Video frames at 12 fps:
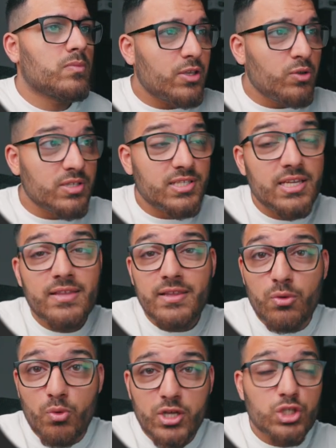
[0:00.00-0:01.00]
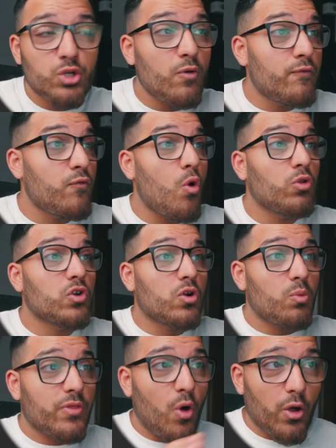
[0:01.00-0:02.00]
you can see in the original folder
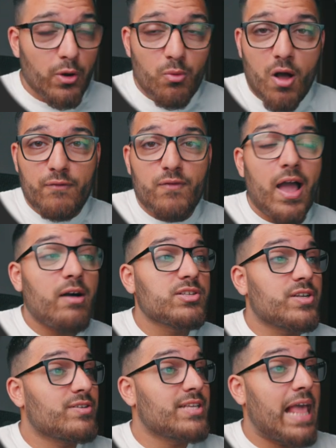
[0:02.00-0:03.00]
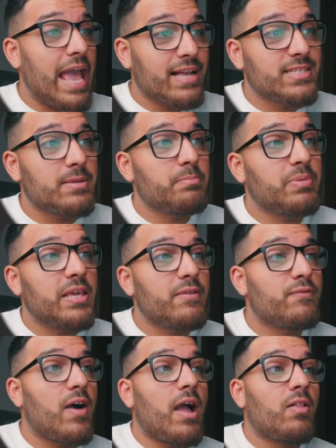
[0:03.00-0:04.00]
with all your raw files, there's an XMP
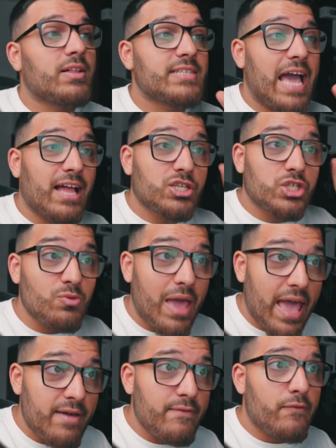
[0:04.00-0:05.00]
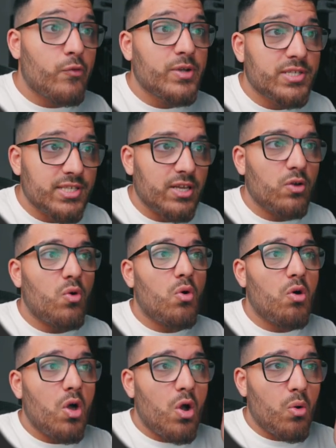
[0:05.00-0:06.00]
file attached to every
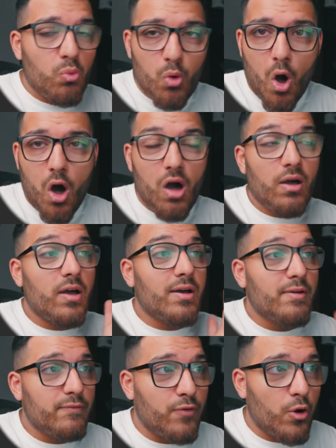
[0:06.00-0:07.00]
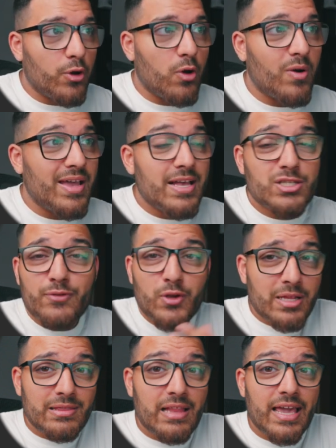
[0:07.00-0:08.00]
single raw photo. So if you
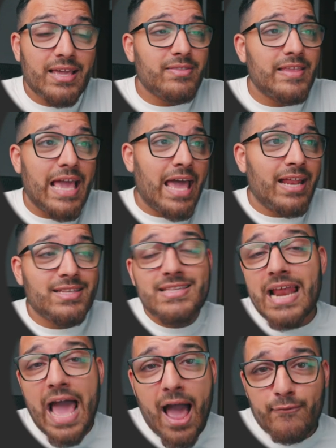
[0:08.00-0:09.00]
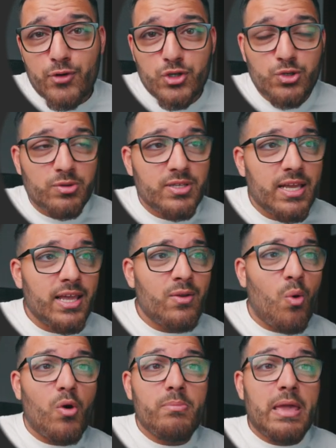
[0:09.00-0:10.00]
didn't like the edits that Aftershoot did,
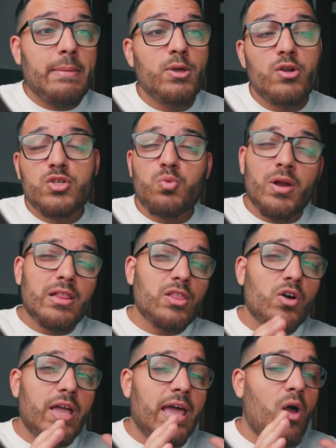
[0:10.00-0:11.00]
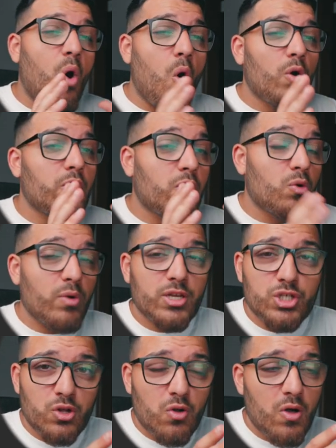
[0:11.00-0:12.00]
or maybe you just want to look at all your
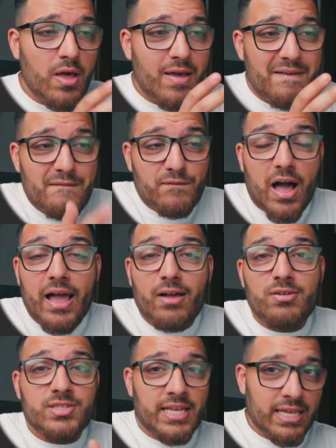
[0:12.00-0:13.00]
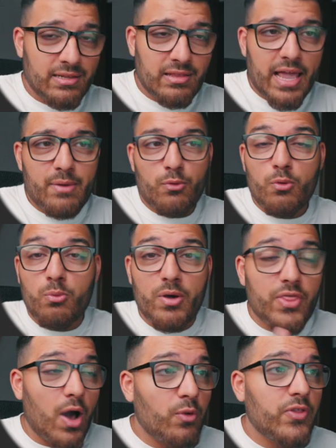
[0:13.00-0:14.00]
original files in Lightroom
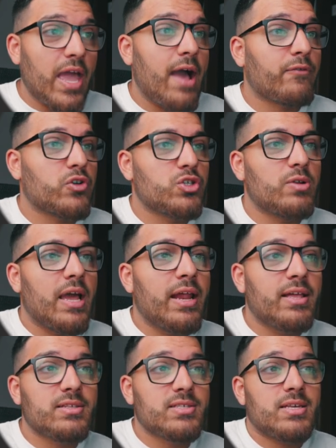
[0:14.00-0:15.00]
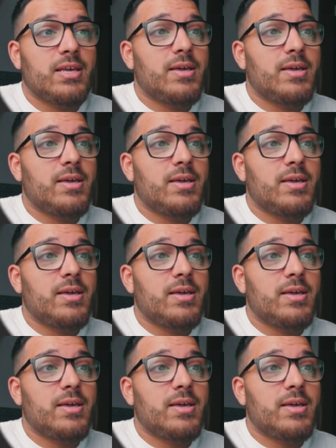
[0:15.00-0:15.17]
without the Aftershoot edits,